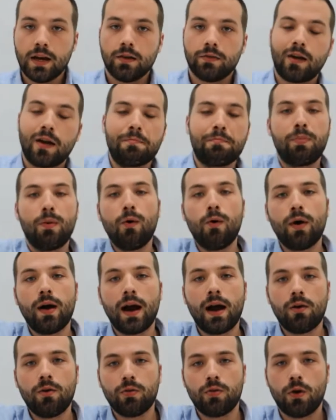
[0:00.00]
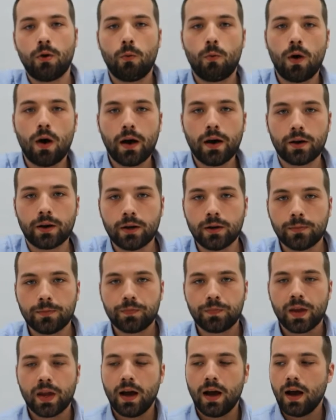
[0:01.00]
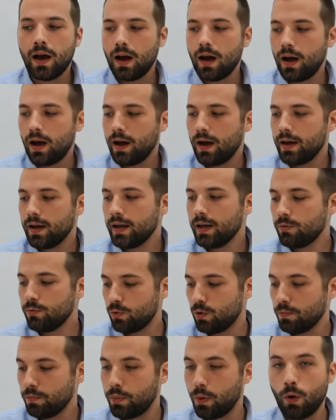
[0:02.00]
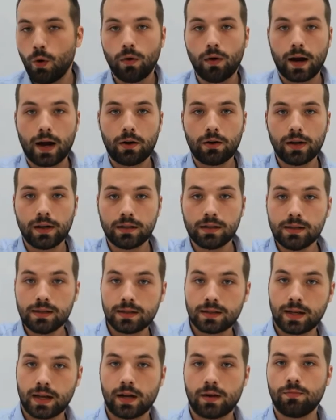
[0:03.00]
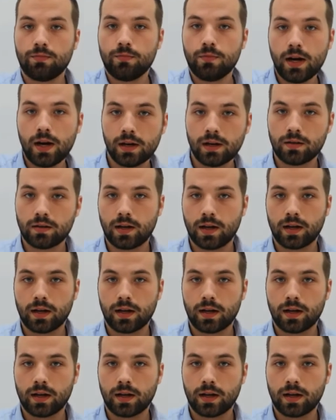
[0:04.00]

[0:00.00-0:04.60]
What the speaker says: If I pour out the water, it will pour out at the same rate.